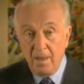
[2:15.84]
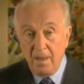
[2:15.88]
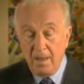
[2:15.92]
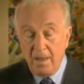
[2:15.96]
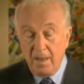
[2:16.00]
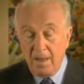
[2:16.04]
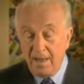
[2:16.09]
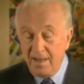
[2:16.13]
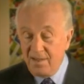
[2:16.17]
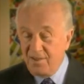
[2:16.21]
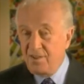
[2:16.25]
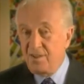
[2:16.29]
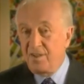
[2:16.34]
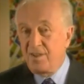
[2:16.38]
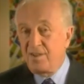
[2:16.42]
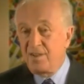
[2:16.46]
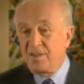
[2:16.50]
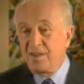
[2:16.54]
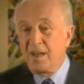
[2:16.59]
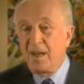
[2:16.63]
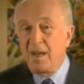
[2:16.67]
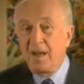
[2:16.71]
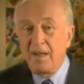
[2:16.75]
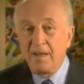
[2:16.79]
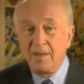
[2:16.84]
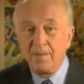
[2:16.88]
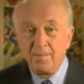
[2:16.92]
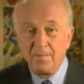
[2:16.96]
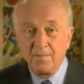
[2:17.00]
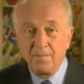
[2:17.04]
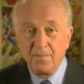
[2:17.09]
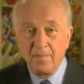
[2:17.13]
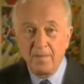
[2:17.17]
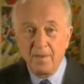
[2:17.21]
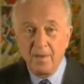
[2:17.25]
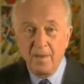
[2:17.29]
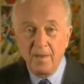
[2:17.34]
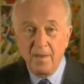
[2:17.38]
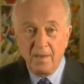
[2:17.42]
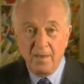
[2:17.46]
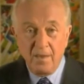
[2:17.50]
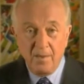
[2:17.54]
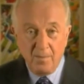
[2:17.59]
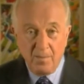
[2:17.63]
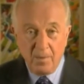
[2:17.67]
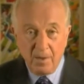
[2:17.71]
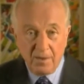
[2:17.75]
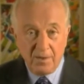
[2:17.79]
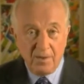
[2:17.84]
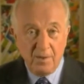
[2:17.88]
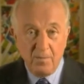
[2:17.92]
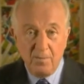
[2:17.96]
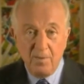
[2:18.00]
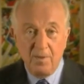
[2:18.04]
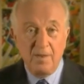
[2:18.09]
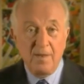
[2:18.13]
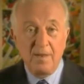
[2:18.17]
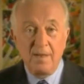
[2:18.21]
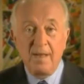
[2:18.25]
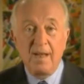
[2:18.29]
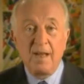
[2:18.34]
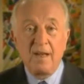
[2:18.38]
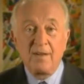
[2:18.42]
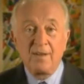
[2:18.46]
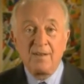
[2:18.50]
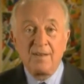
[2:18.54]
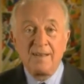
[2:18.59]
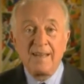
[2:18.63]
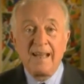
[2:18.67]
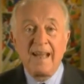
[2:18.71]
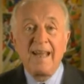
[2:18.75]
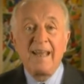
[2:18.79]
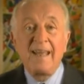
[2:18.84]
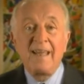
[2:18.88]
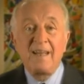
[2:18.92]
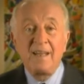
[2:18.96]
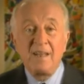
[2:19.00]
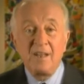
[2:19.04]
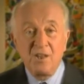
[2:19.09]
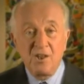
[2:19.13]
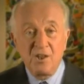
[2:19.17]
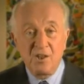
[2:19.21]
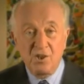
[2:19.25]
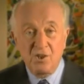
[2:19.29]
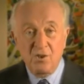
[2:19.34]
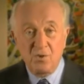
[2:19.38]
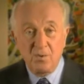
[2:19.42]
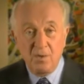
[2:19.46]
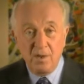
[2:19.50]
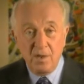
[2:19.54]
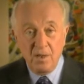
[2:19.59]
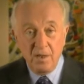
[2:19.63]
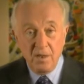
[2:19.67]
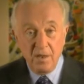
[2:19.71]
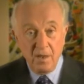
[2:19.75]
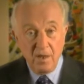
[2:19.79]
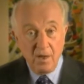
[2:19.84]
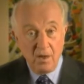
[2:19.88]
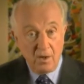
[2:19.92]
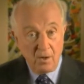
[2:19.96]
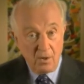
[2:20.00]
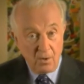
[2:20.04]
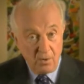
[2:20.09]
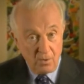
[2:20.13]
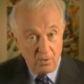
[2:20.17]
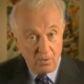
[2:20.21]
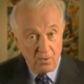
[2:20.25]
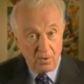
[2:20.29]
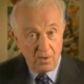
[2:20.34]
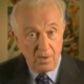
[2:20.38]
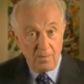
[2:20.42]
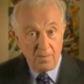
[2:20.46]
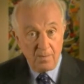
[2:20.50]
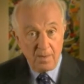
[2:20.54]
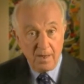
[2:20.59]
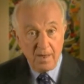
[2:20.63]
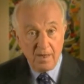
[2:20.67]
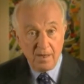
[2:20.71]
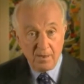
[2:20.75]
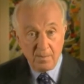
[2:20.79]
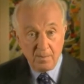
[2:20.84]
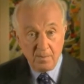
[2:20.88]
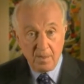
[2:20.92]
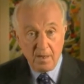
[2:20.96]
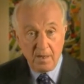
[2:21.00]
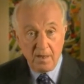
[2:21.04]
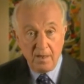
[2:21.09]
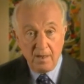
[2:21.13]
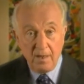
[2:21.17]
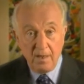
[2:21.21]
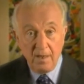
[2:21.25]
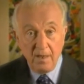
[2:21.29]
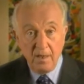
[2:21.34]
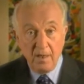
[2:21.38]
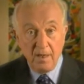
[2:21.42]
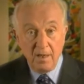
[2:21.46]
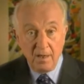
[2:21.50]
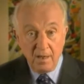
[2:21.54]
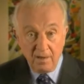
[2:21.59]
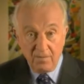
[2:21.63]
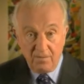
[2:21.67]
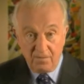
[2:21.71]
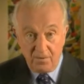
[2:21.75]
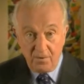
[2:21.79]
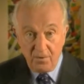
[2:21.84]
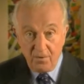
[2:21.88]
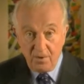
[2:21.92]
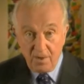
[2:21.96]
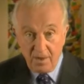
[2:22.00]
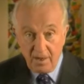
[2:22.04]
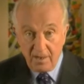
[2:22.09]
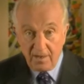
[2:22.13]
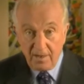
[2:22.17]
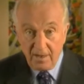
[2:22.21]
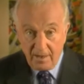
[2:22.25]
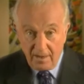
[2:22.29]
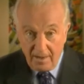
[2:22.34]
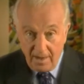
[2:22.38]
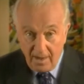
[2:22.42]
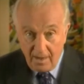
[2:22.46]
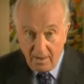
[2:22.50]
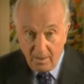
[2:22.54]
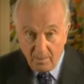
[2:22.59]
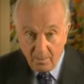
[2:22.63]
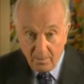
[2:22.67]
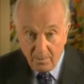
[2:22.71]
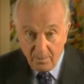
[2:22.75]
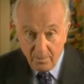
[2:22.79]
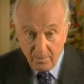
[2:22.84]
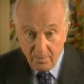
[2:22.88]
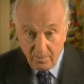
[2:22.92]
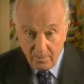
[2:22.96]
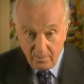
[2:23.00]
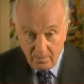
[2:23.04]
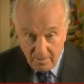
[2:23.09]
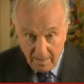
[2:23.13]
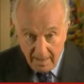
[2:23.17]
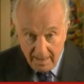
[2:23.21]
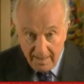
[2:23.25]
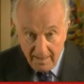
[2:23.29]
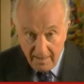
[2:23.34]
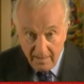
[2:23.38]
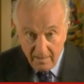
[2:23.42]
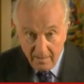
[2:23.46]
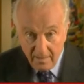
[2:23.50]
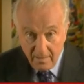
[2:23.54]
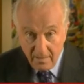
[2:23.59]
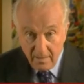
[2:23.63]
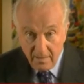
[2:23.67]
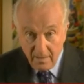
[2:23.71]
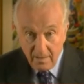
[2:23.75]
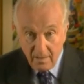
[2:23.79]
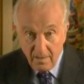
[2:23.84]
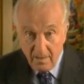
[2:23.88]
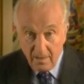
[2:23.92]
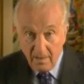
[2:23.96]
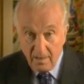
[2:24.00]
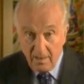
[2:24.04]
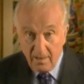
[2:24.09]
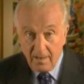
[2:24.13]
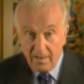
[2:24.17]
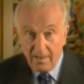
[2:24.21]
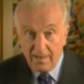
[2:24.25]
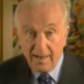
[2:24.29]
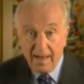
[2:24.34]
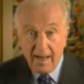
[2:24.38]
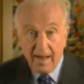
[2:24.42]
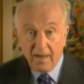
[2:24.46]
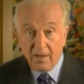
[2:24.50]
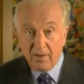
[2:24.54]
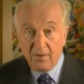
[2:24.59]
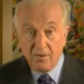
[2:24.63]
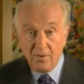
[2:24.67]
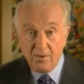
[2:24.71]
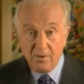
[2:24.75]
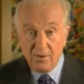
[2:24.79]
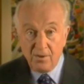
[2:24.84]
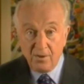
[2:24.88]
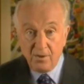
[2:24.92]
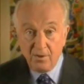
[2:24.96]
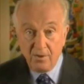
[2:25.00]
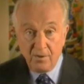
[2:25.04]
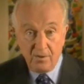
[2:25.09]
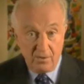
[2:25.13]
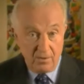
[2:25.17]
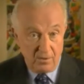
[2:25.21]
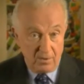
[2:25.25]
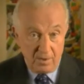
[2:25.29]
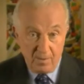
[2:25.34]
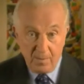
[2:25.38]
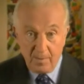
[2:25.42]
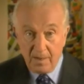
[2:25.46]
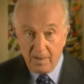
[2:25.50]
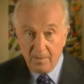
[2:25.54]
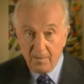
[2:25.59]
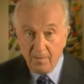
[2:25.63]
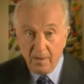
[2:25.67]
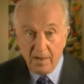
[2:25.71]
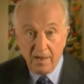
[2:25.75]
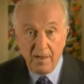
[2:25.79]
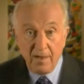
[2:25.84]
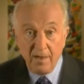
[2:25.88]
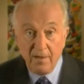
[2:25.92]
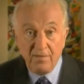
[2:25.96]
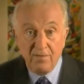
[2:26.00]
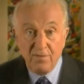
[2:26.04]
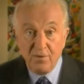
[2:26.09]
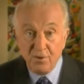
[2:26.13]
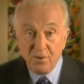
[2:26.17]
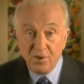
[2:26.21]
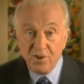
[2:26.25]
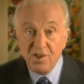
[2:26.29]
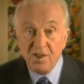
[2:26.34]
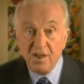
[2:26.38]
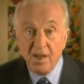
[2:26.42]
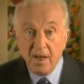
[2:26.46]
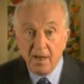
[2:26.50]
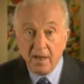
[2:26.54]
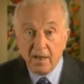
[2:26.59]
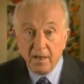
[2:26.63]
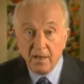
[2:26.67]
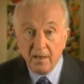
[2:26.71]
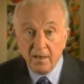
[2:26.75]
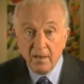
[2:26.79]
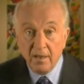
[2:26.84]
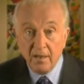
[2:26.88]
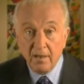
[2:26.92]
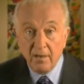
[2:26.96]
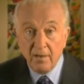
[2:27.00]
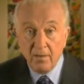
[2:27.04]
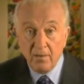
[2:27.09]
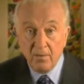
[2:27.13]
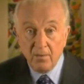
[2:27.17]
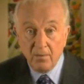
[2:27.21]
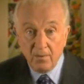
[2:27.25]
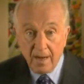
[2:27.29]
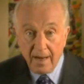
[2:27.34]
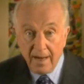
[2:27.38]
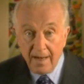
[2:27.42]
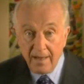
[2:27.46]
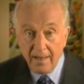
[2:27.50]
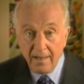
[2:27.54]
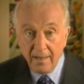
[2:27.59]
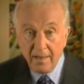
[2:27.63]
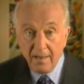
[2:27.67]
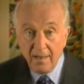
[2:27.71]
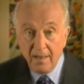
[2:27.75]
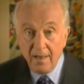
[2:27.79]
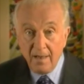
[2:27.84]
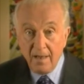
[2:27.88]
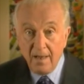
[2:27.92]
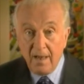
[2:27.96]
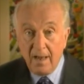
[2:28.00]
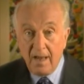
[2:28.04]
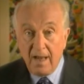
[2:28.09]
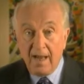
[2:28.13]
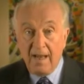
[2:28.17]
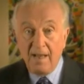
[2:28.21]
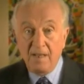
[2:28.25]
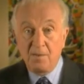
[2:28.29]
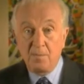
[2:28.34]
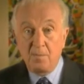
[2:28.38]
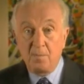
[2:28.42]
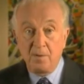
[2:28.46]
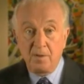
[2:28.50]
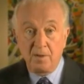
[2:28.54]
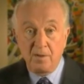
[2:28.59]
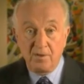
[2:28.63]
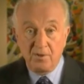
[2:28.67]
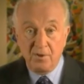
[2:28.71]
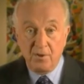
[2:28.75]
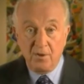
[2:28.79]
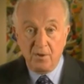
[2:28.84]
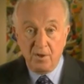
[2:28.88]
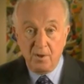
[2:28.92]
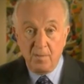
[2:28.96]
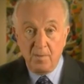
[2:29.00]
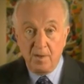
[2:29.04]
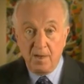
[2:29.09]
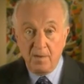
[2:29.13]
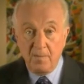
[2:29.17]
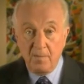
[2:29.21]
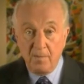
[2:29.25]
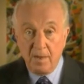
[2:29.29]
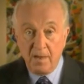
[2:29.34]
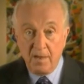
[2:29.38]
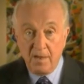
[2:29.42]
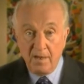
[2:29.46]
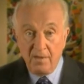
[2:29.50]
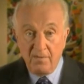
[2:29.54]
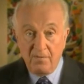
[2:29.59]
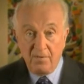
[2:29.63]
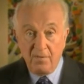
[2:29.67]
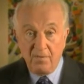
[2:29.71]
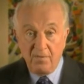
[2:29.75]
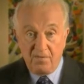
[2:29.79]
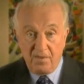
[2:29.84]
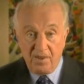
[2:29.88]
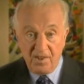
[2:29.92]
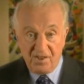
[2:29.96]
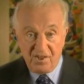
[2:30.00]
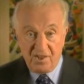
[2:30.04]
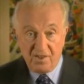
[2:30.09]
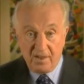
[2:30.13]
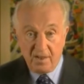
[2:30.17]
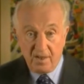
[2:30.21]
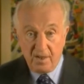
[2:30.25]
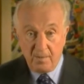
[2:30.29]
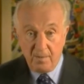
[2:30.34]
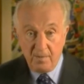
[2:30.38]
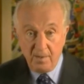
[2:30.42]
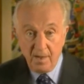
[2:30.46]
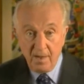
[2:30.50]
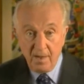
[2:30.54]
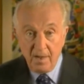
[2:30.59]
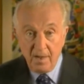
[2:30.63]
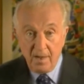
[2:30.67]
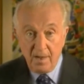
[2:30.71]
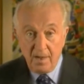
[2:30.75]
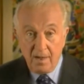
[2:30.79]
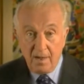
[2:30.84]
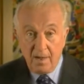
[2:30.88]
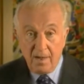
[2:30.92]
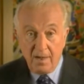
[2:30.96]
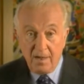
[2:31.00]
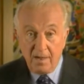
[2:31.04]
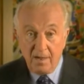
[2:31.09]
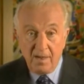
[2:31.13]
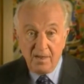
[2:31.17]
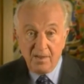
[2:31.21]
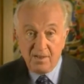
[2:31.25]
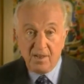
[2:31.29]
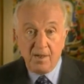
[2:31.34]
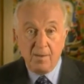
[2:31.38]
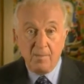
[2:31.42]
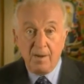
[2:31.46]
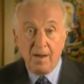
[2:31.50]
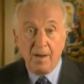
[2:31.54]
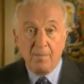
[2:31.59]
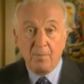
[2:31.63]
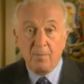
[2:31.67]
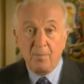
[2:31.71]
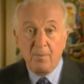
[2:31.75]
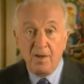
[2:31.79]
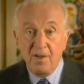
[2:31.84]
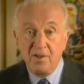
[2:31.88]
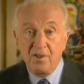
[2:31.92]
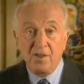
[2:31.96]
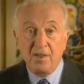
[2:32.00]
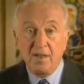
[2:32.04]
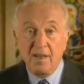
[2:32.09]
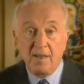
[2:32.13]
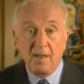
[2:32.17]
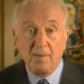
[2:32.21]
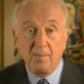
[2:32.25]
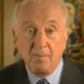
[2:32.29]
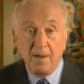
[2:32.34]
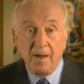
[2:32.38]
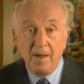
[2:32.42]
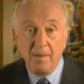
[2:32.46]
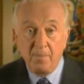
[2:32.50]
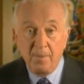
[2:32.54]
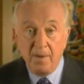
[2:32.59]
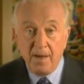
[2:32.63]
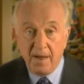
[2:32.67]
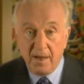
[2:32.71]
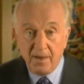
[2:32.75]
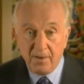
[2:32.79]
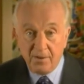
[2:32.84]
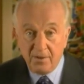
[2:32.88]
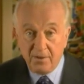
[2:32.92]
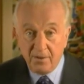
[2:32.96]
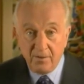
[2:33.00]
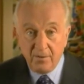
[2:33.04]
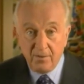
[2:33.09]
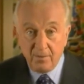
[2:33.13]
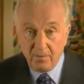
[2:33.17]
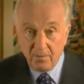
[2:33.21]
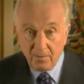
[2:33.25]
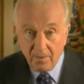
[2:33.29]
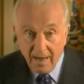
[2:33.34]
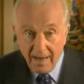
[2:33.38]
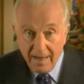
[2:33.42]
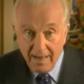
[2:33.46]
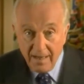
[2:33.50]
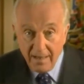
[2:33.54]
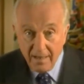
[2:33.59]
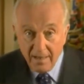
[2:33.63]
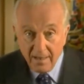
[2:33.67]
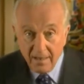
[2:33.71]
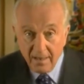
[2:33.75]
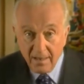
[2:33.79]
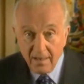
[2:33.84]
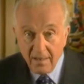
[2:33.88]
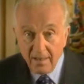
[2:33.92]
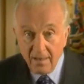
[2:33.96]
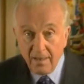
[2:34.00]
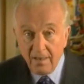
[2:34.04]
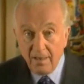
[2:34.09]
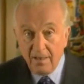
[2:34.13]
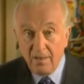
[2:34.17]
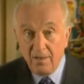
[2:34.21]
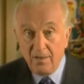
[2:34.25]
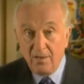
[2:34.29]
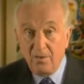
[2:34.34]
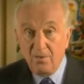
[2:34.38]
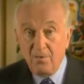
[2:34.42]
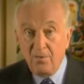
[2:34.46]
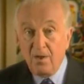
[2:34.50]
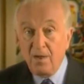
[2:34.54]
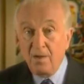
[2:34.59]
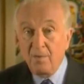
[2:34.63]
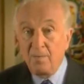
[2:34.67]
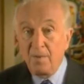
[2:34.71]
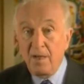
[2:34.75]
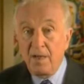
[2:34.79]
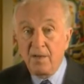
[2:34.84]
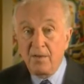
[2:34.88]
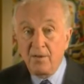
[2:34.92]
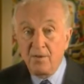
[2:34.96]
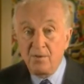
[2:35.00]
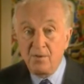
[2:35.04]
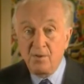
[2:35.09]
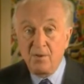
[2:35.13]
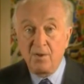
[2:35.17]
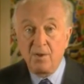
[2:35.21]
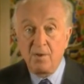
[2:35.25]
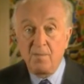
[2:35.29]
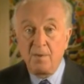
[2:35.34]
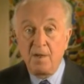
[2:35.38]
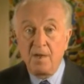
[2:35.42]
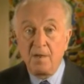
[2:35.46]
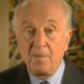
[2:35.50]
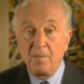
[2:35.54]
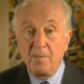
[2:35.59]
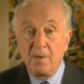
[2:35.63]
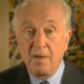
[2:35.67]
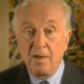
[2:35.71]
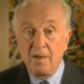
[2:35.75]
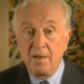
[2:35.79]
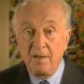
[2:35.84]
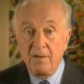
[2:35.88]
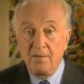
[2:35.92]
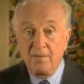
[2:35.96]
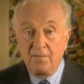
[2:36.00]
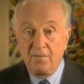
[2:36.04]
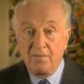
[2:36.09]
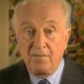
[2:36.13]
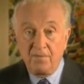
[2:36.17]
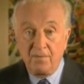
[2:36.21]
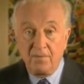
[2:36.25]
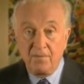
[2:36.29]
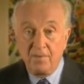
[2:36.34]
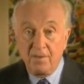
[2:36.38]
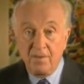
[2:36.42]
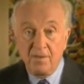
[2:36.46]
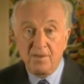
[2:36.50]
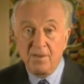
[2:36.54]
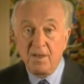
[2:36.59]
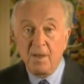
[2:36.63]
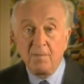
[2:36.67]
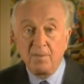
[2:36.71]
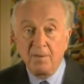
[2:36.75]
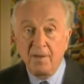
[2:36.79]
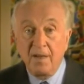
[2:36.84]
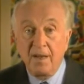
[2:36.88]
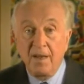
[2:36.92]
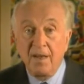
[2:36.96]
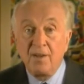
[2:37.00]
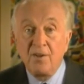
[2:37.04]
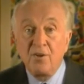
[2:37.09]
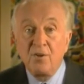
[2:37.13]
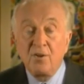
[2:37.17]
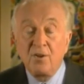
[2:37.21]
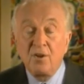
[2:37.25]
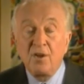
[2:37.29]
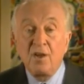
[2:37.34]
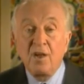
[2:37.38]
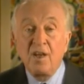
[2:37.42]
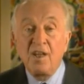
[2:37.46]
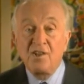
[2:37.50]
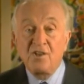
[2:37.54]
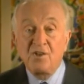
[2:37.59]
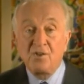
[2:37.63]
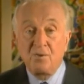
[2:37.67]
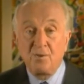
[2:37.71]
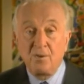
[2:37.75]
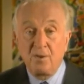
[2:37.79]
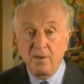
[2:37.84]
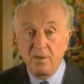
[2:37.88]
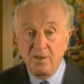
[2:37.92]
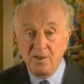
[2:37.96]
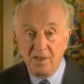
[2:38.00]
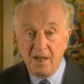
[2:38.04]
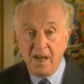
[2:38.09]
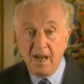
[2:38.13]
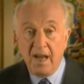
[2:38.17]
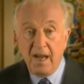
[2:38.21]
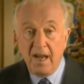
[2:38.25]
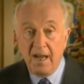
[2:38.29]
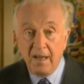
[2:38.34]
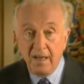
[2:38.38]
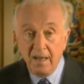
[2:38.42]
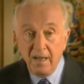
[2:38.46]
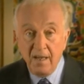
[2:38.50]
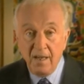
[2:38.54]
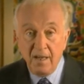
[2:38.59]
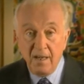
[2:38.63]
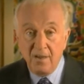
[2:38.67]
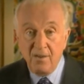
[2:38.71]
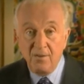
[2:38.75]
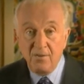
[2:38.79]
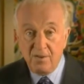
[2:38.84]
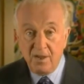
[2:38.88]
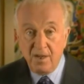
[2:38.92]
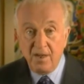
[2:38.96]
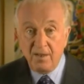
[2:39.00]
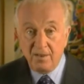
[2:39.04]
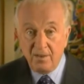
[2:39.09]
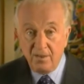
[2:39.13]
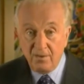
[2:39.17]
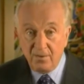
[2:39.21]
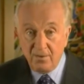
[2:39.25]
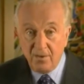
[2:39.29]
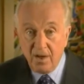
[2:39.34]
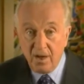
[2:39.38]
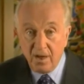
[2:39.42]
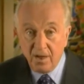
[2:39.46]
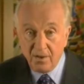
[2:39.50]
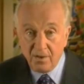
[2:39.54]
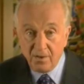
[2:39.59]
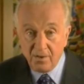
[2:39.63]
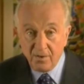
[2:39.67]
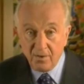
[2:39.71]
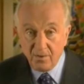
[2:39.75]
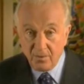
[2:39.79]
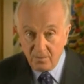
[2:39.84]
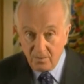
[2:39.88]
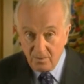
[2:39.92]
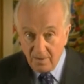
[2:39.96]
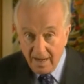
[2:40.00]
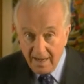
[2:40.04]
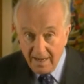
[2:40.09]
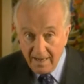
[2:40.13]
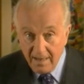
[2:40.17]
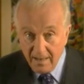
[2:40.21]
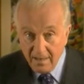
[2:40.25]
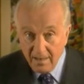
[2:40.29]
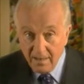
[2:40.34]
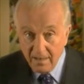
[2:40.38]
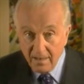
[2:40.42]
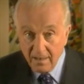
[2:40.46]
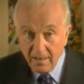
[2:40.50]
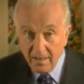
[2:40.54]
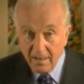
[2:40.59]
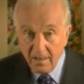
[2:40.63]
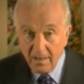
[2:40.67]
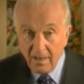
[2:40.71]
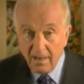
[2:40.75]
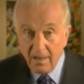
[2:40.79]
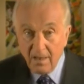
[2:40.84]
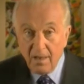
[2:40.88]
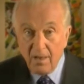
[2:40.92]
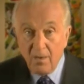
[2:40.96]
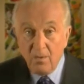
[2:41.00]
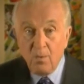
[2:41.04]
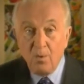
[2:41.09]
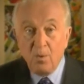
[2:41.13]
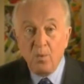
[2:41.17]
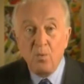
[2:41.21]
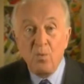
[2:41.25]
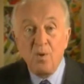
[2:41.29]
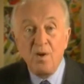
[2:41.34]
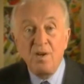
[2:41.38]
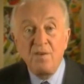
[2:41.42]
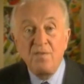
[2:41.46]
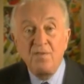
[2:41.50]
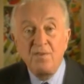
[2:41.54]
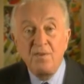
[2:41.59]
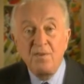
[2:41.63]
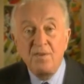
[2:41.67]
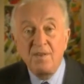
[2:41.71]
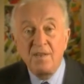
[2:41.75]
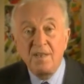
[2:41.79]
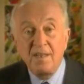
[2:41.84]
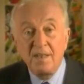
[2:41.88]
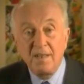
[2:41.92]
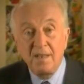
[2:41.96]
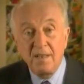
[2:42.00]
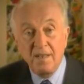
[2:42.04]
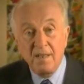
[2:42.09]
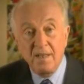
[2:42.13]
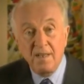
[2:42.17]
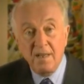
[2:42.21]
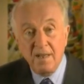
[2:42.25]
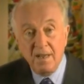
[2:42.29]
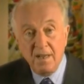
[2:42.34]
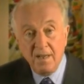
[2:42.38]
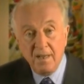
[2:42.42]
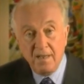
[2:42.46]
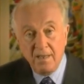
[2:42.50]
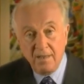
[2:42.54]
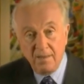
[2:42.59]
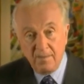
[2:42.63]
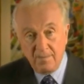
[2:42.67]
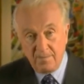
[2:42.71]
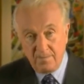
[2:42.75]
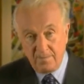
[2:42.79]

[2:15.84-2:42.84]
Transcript: As an aside, the multi-billion-dollar diet industry only makes money if you need their help, right? Doctors only make money if you're sick, right? Hospitals only make money if you visit them and need some operation like a bypass, right? Drug makers only make money if something like your cholesterol is high and you take their drugs, right? Well, what if you didn't need them?